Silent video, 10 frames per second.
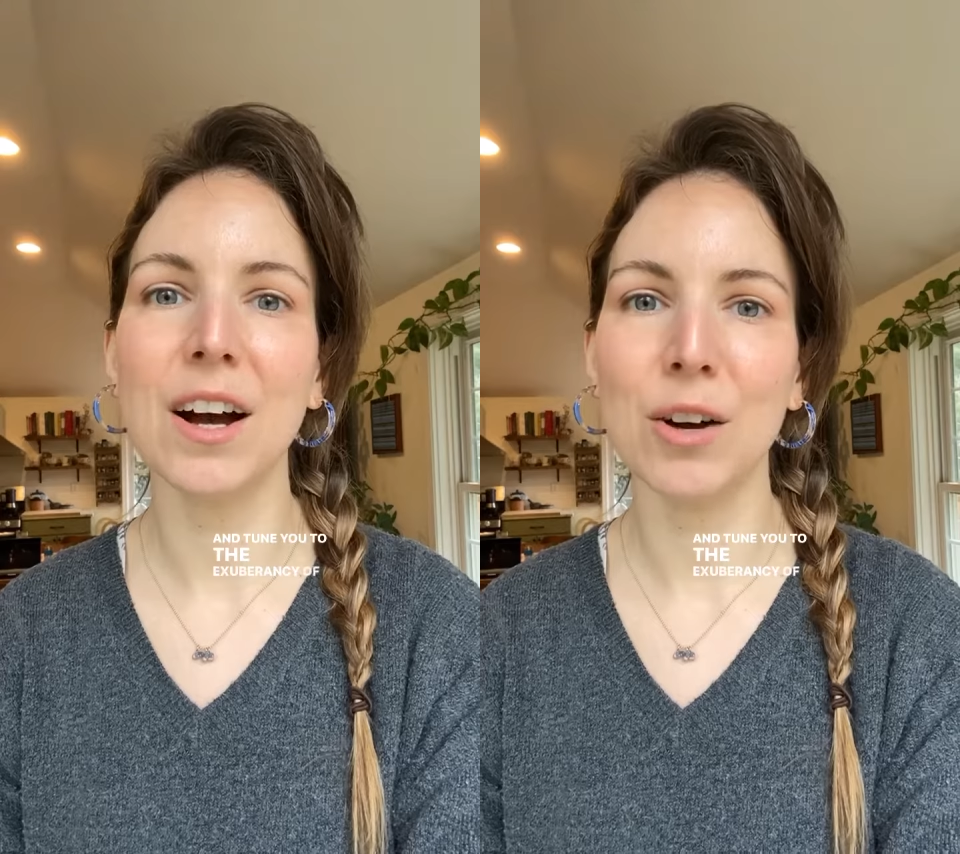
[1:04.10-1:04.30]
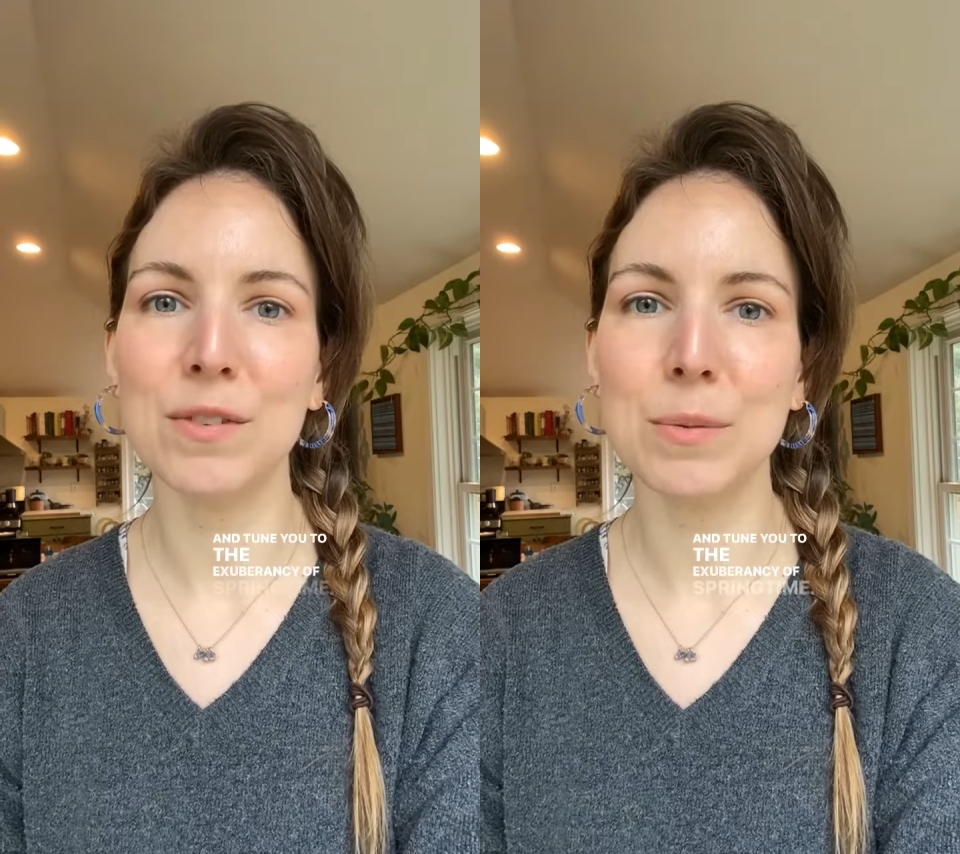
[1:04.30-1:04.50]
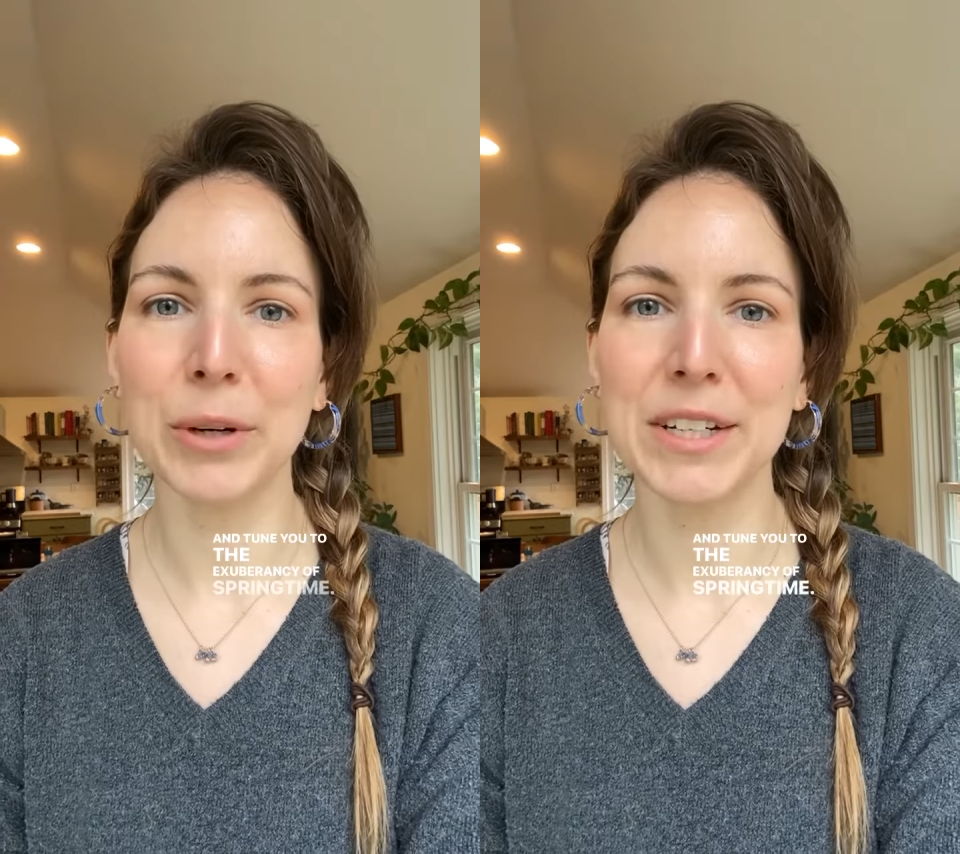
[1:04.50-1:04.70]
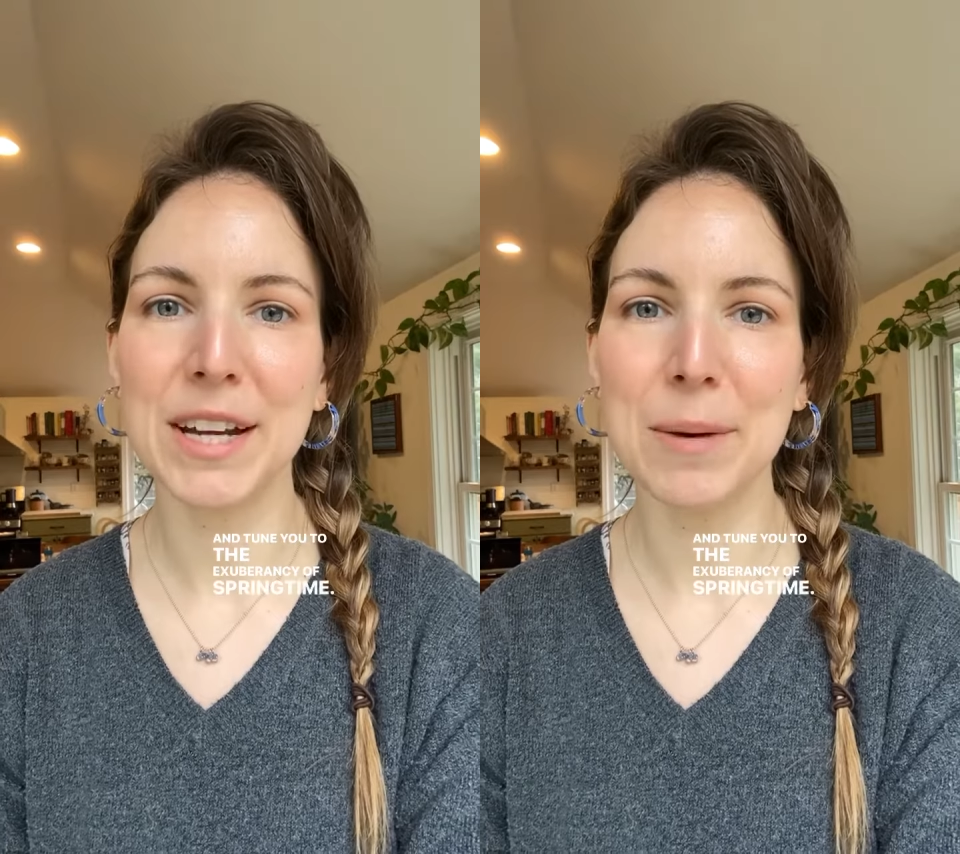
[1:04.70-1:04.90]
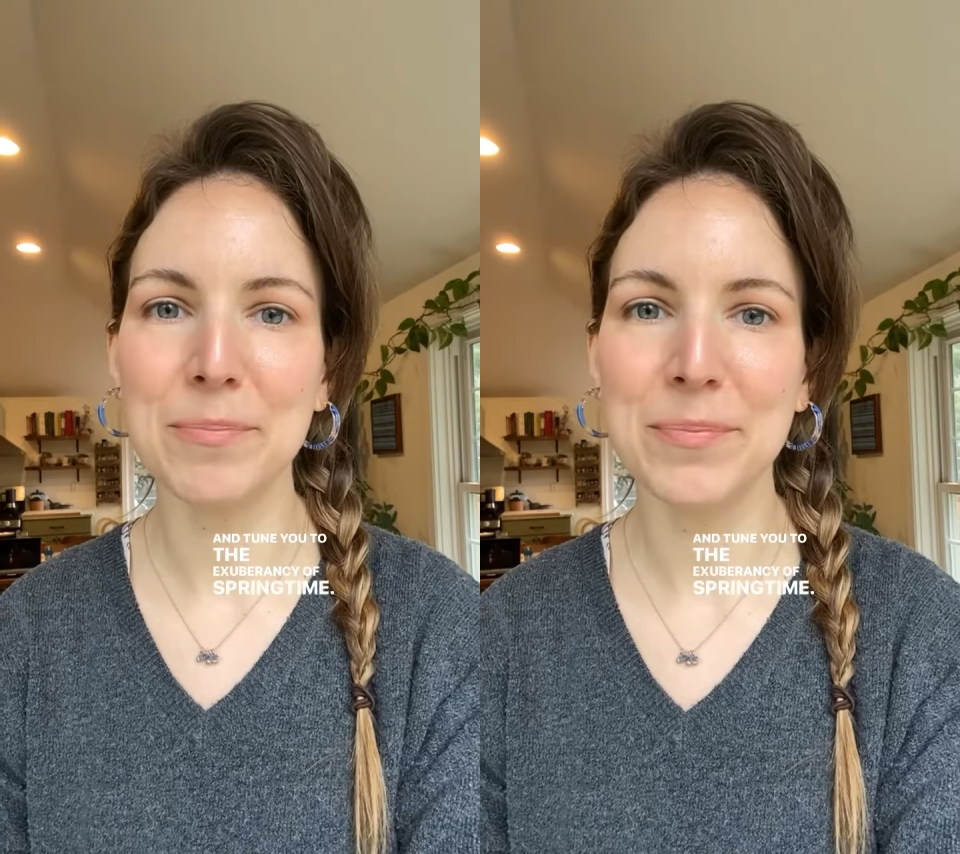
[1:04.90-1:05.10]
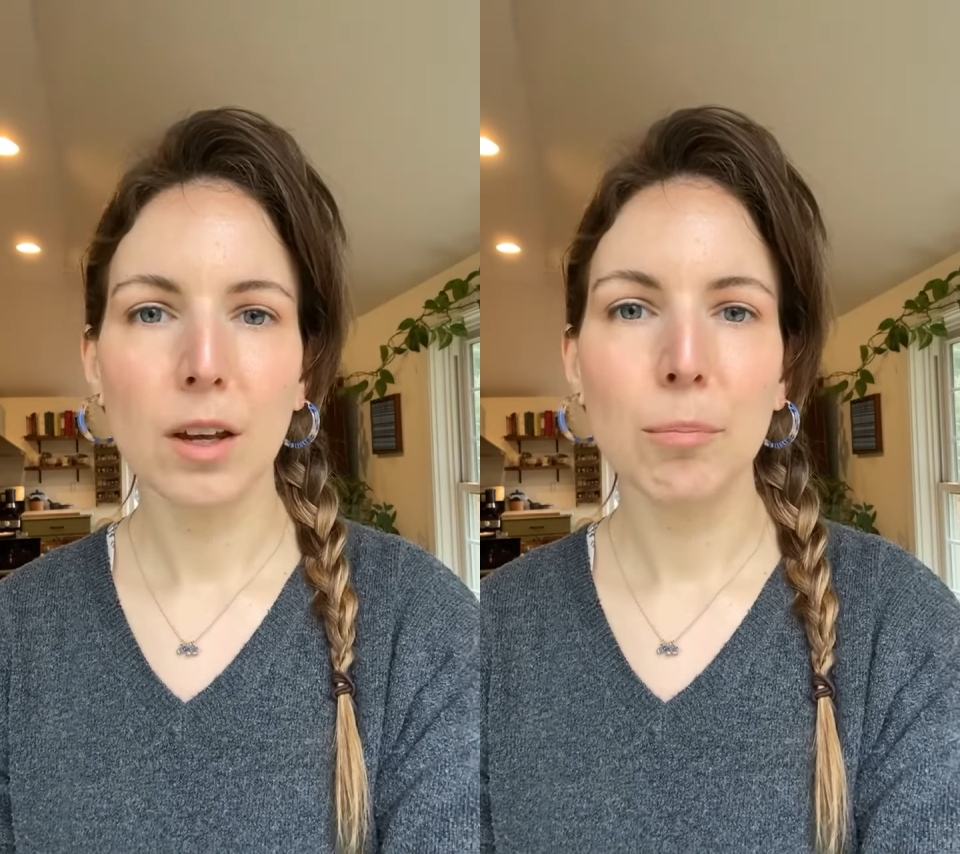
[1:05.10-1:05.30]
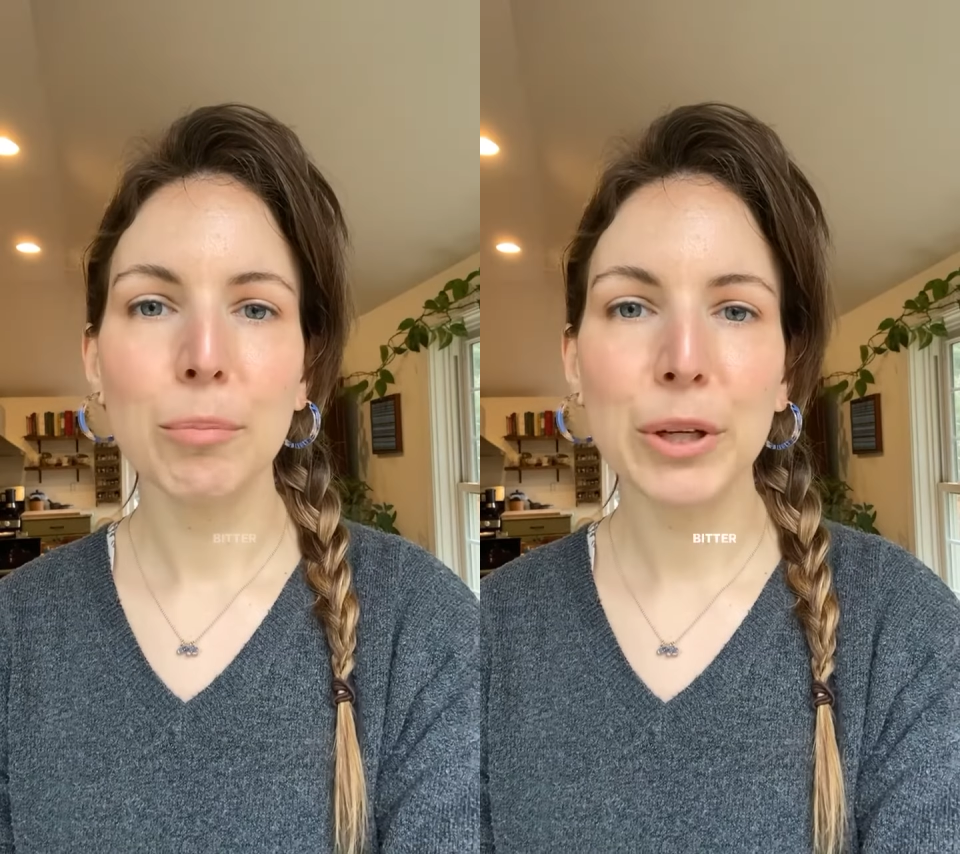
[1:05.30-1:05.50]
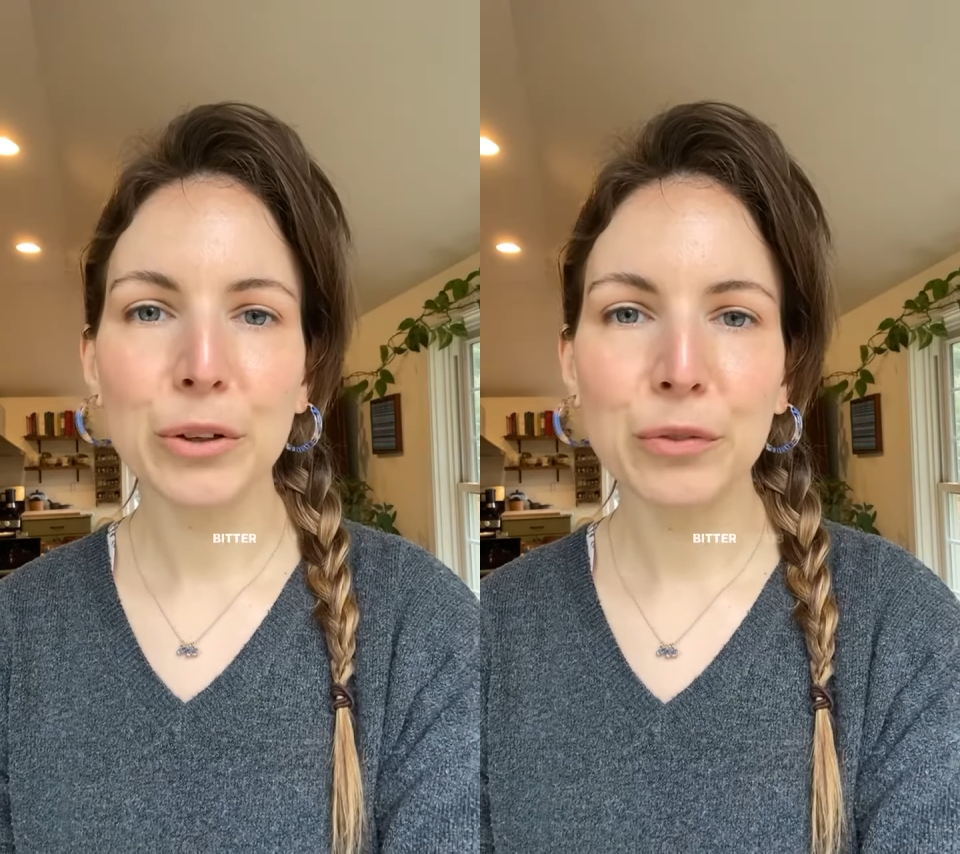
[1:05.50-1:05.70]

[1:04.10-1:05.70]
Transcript: of springtime. Bitter